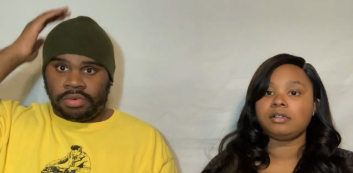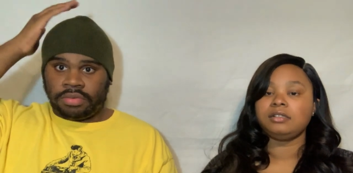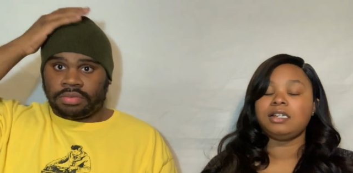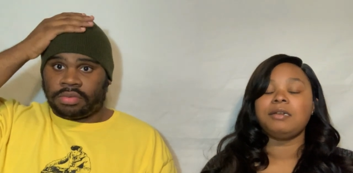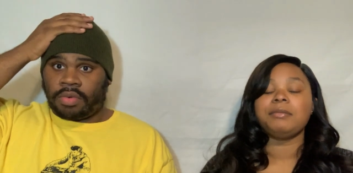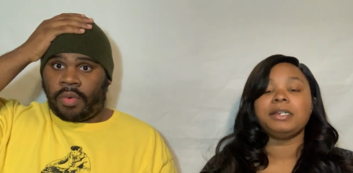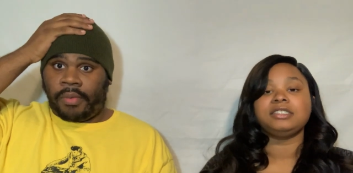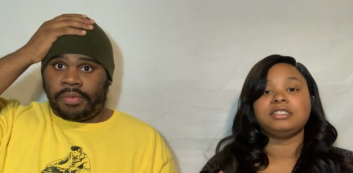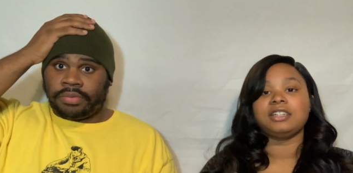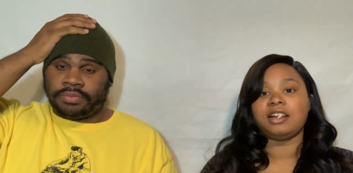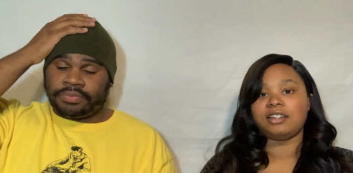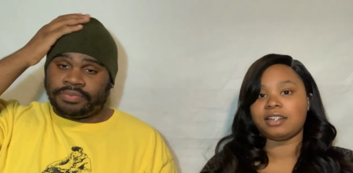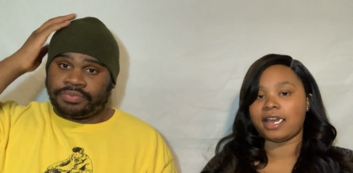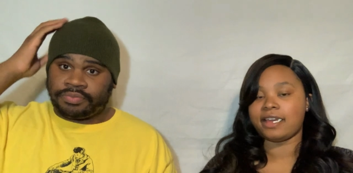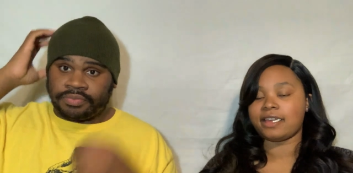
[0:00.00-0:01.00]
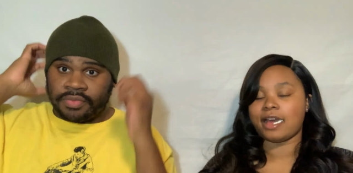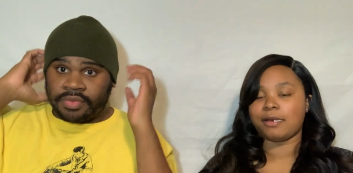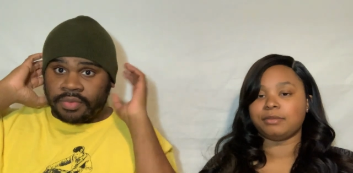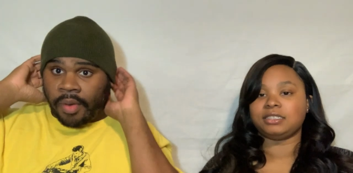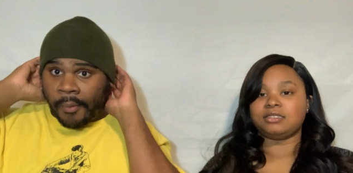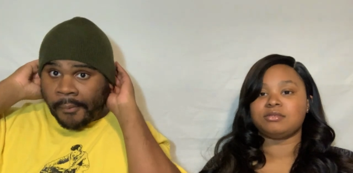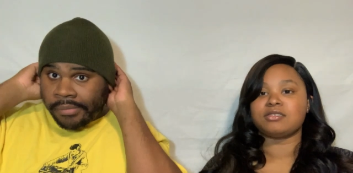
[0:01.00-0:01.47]
Speaker 1: Y'all make sure y'all like,
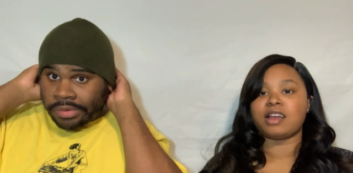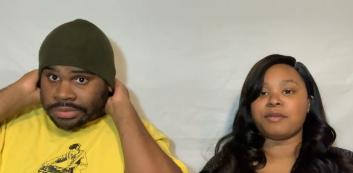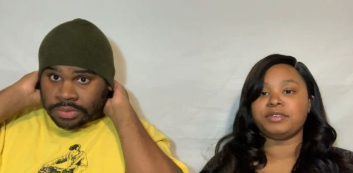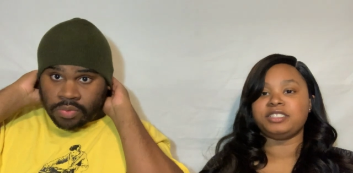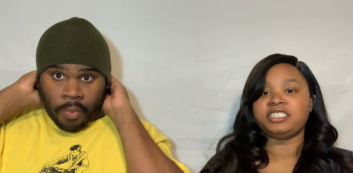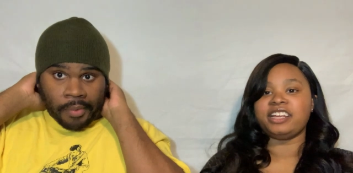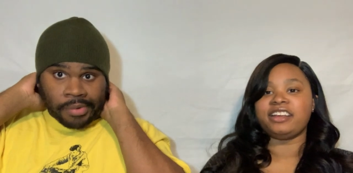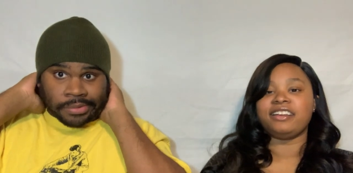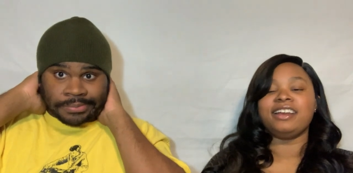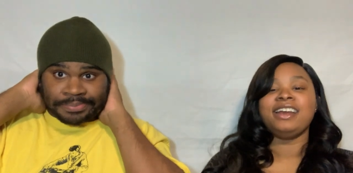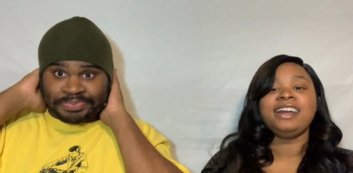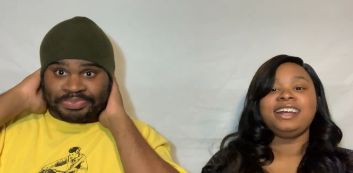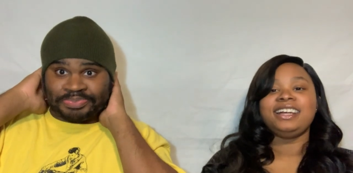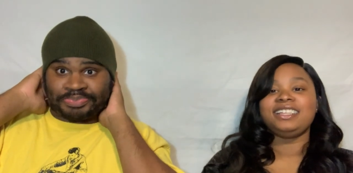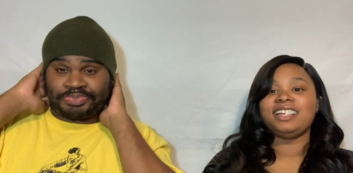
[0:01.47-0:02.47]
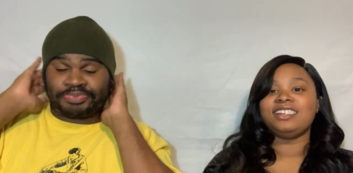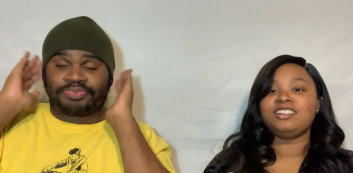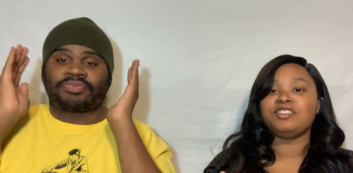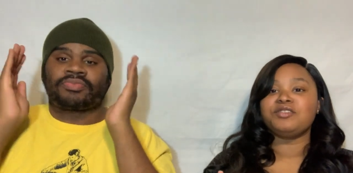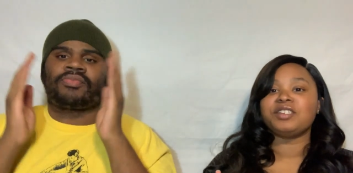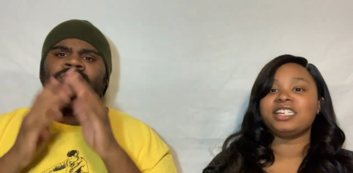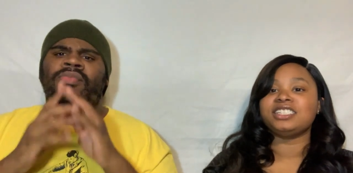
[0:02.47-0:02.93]
comment, subscribe, and share. Hit that
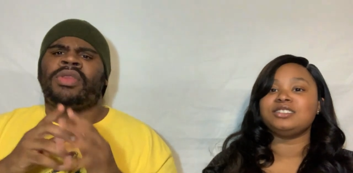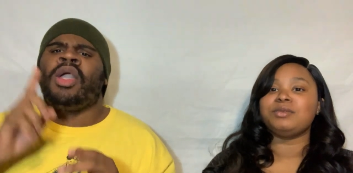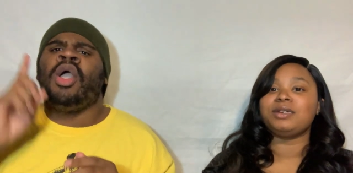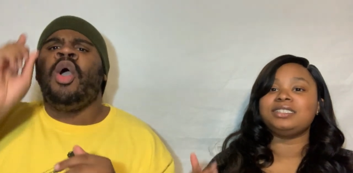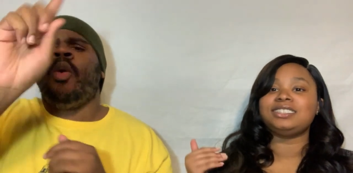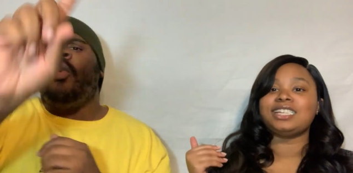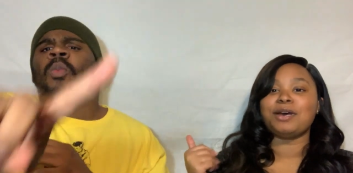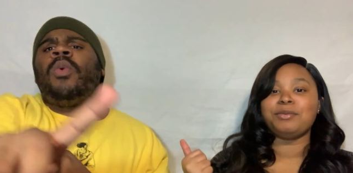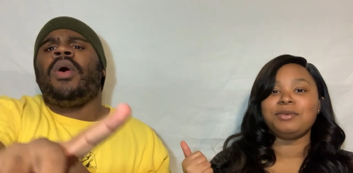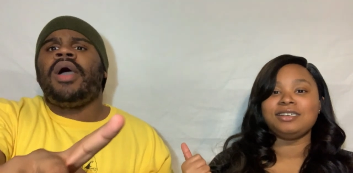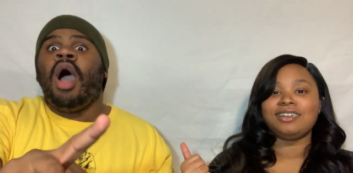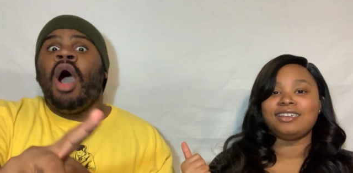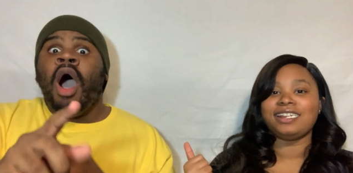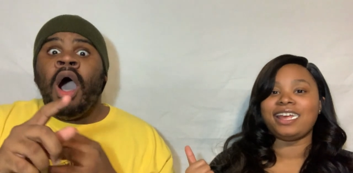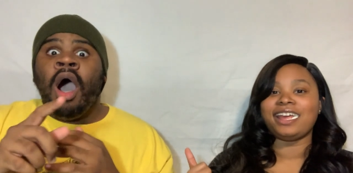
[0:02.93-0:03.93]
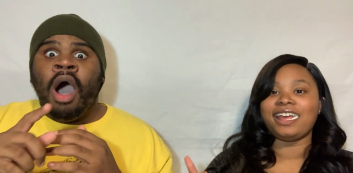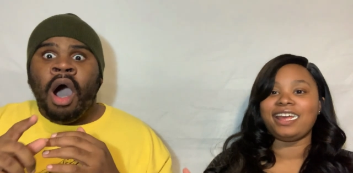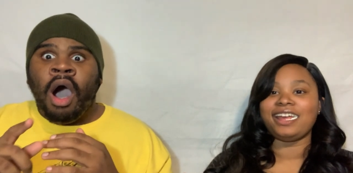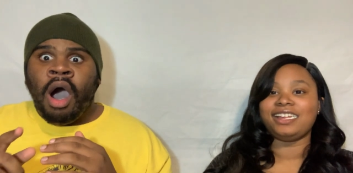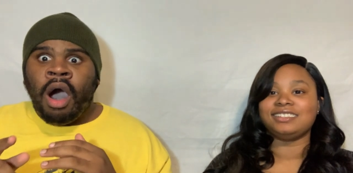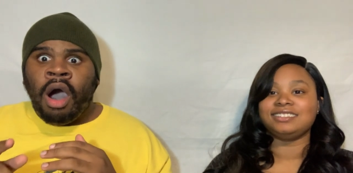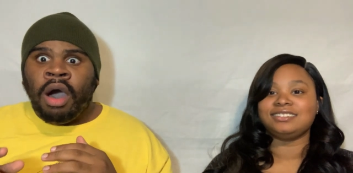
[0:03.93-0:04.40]
notification bell.
Speaker 2: Stop.
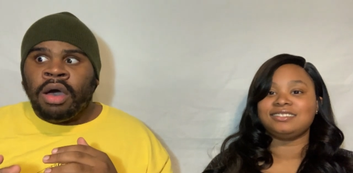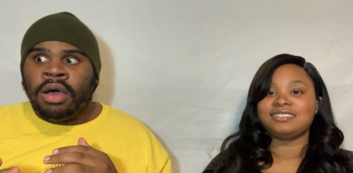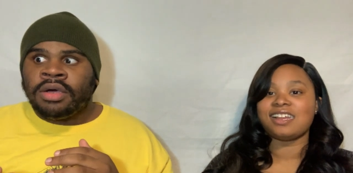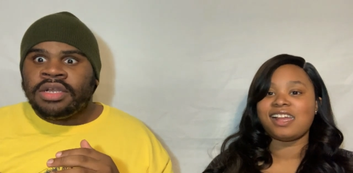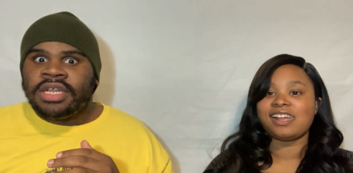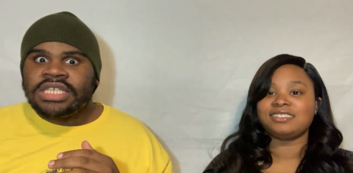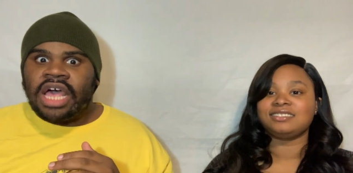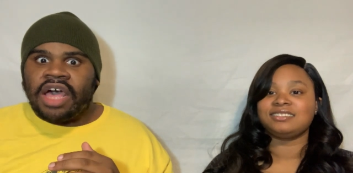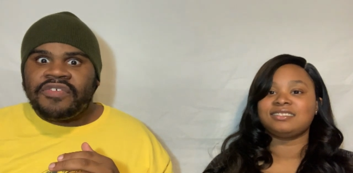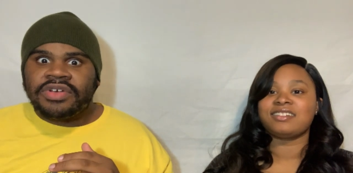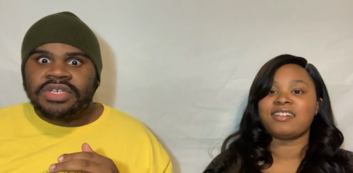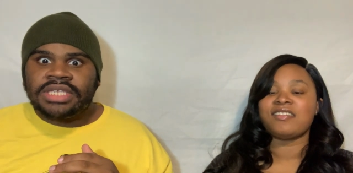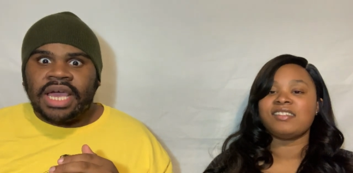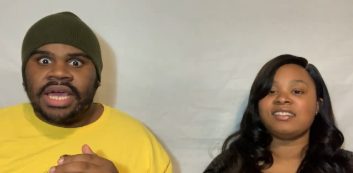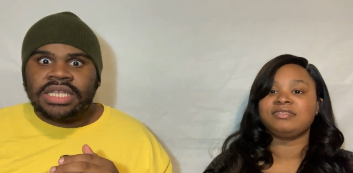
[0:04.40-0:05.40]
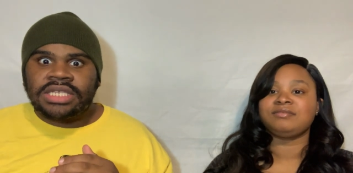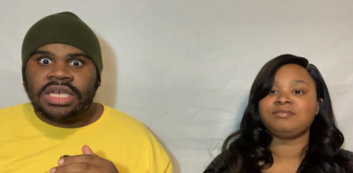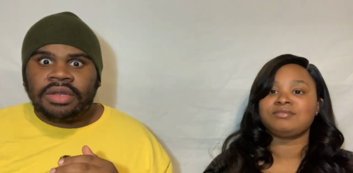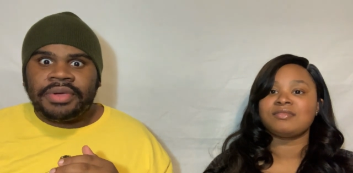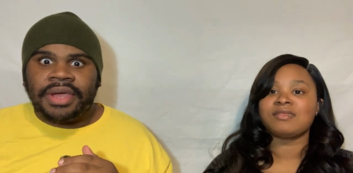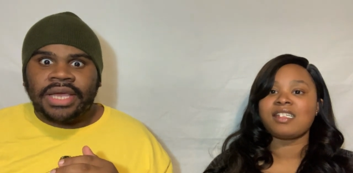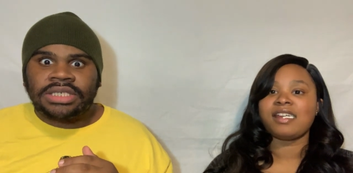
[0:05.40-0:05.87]
This our first Teyana
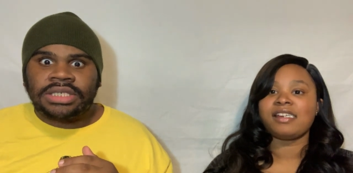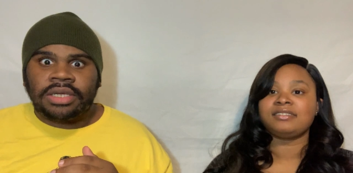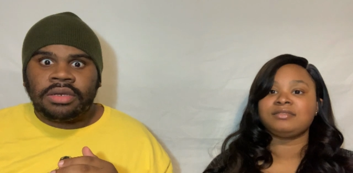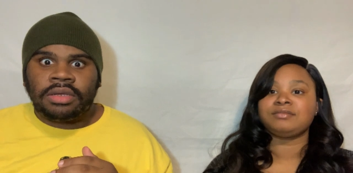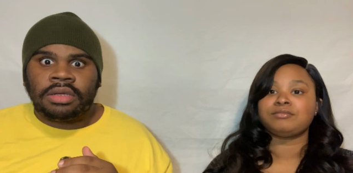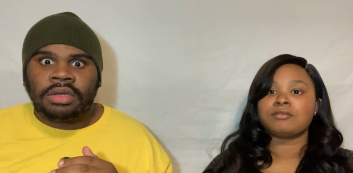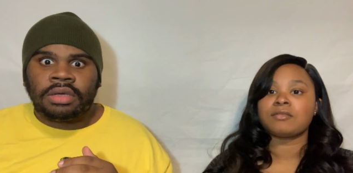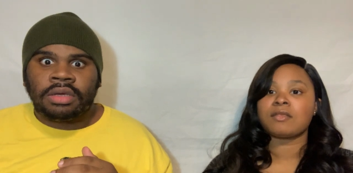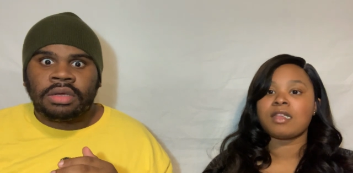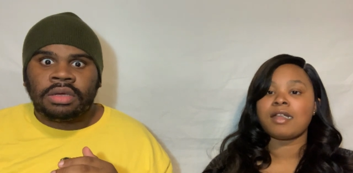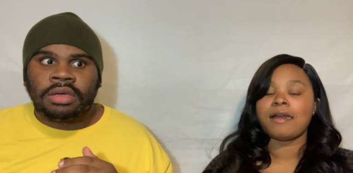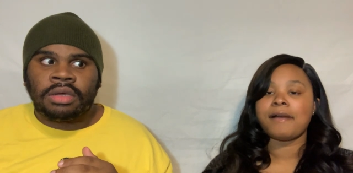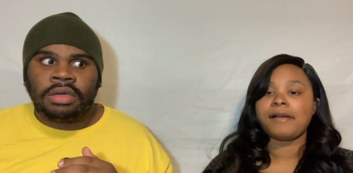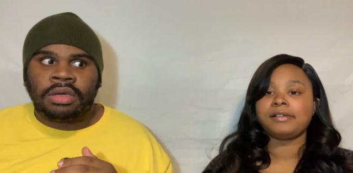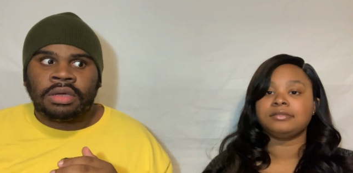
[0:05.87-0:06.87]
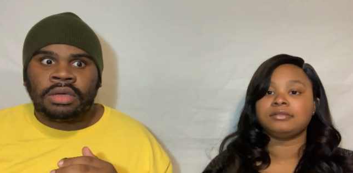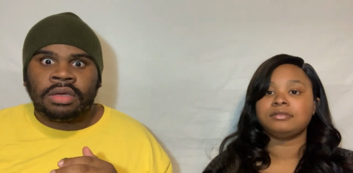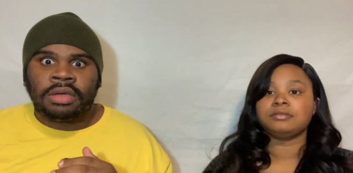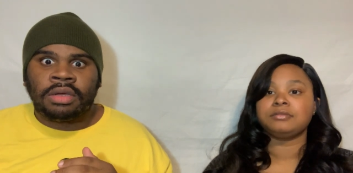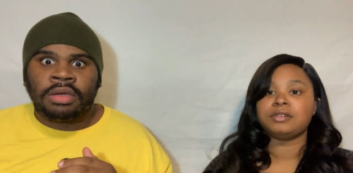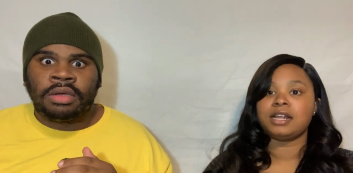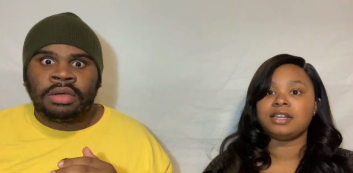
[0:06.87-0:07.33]
Taylor reaction?
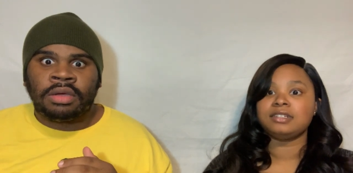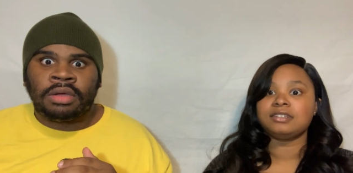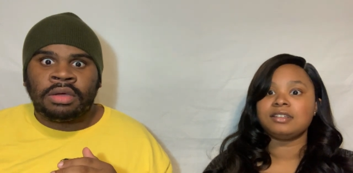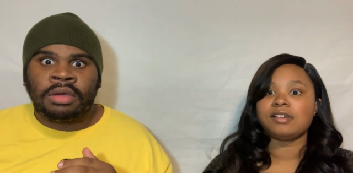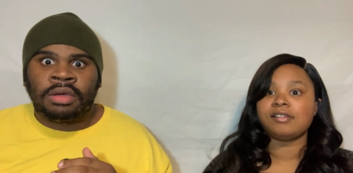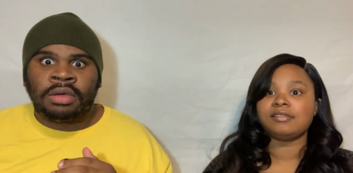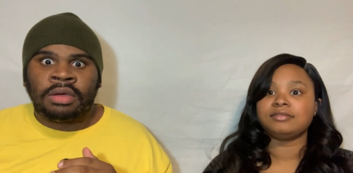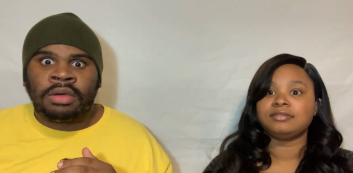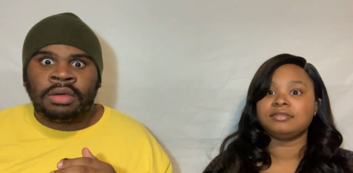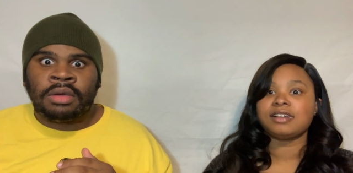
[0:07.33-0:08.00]
Speaker 1: Probably so.